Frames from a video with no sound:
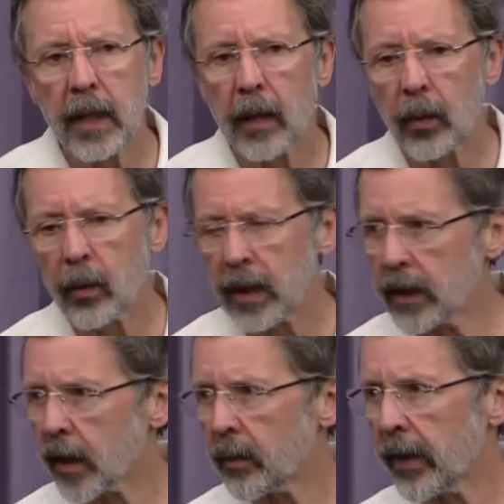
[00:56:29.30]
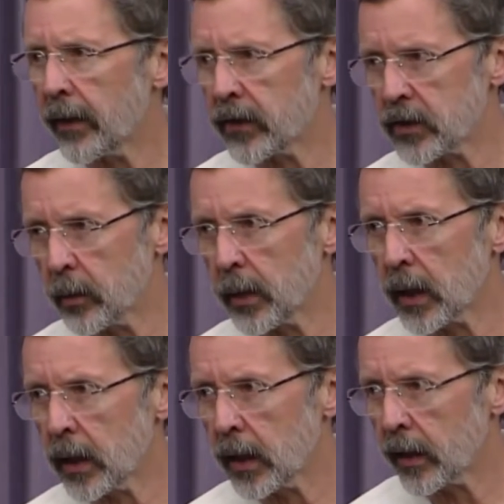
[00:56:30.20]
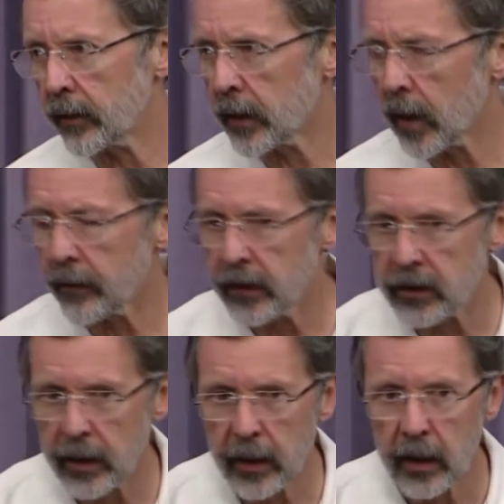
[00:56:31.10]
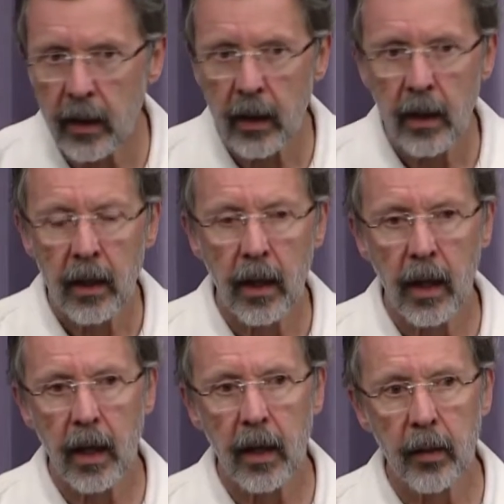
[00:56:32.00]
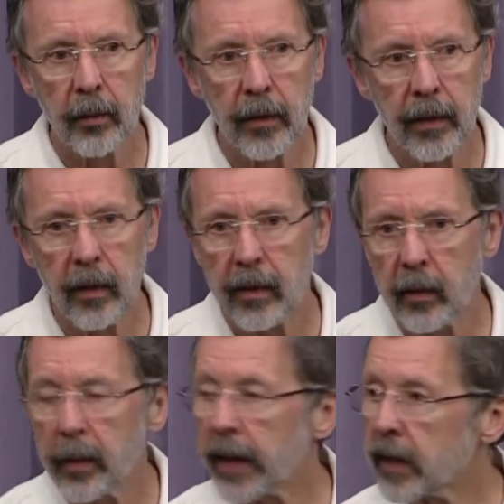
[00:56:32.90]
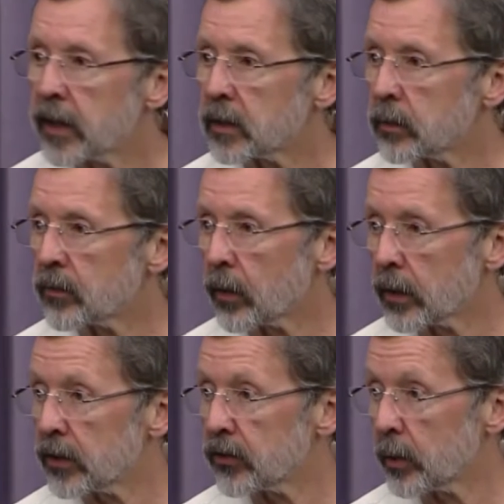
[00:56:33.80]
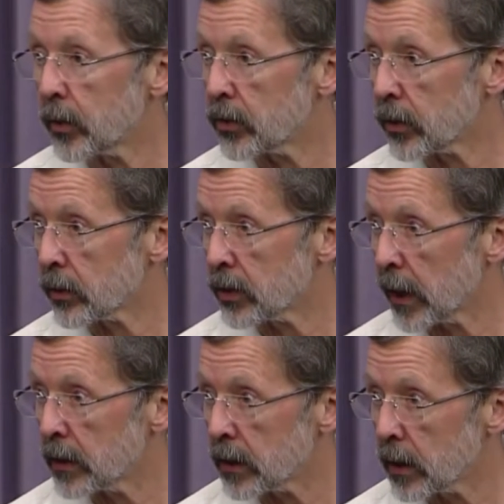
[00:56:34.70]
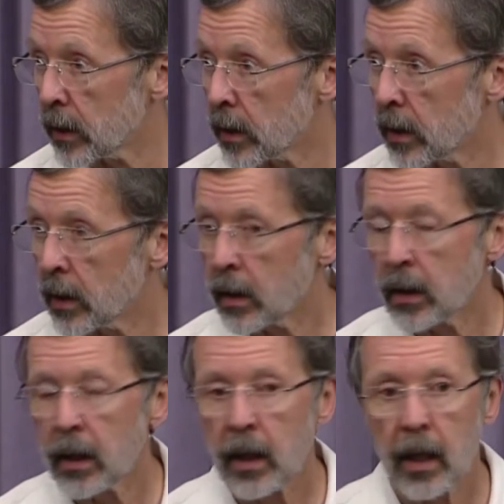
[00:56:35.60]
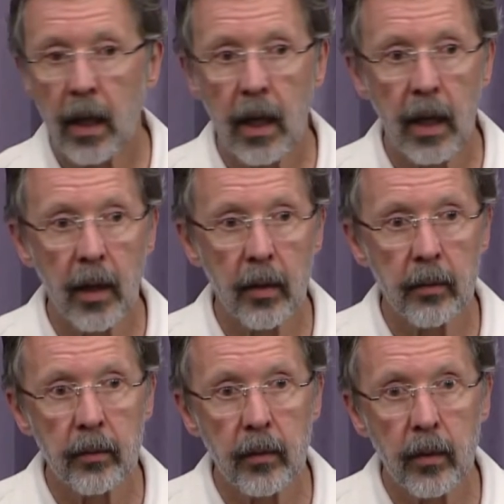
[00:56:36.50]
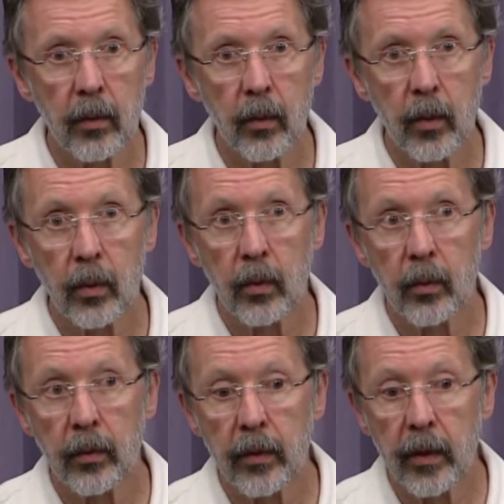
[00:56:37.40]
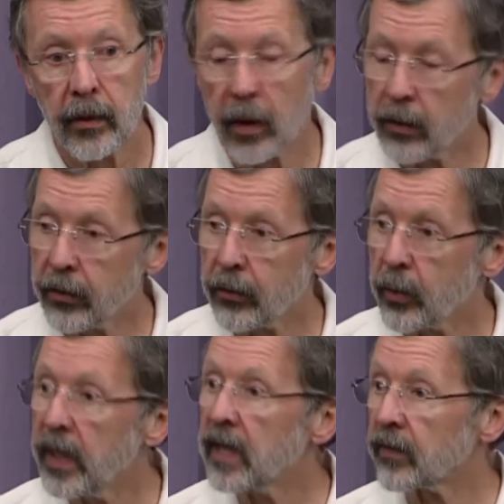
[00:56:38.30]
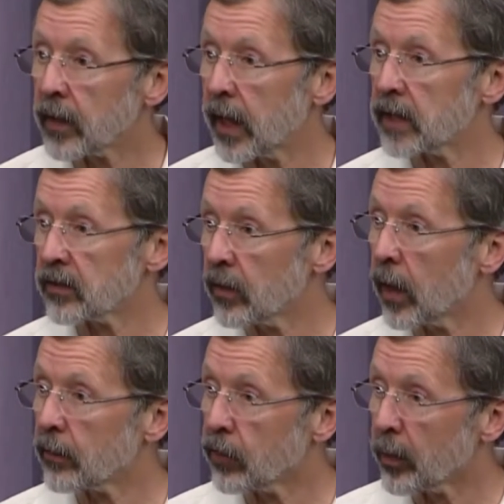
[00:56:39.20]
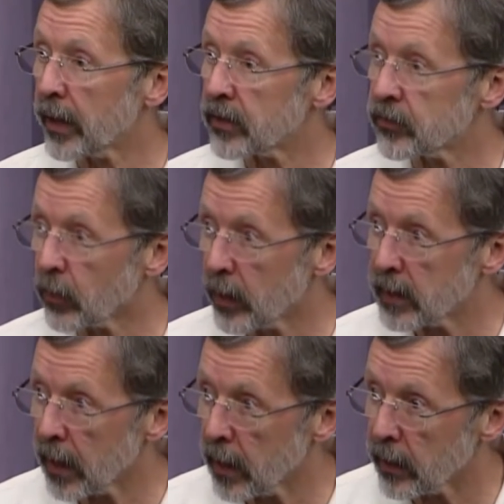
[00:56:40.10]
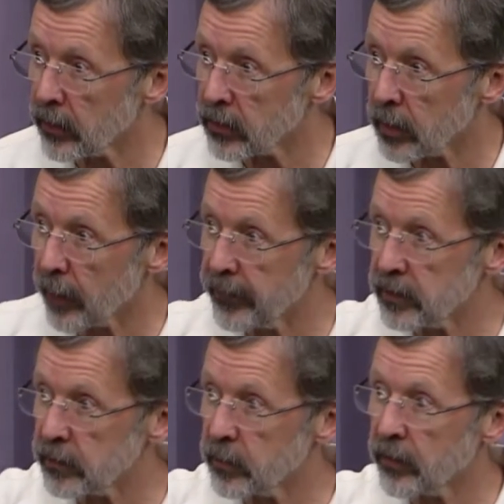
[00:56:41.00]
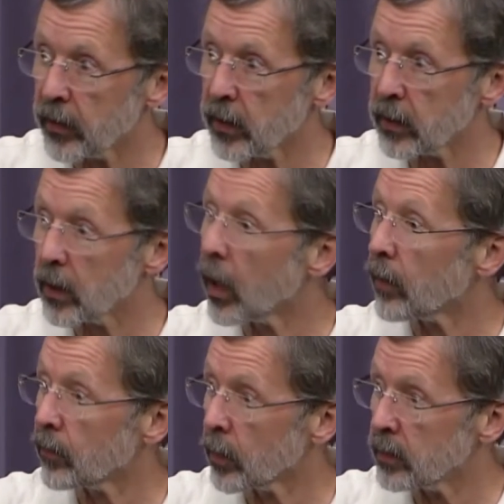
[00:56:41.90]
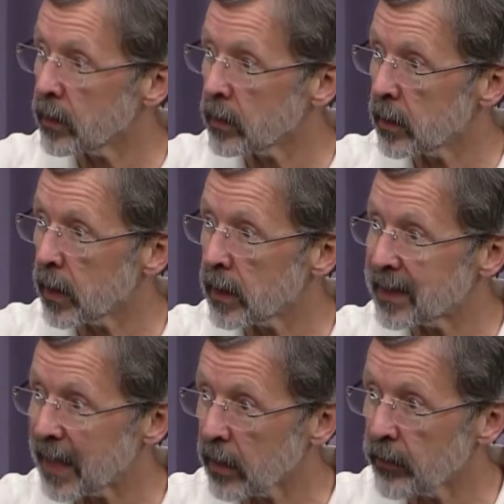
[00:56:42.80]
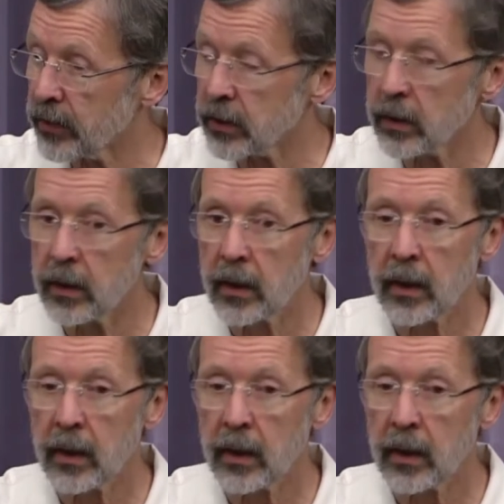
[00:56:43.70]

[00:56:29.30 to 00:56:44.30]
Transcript: when I talk about the stability of it, obviously um, the, the mechanisms for distribution are changing. Um, th there are three different kinds of long-format storytelling. There's obviously some very good long-form uh, television.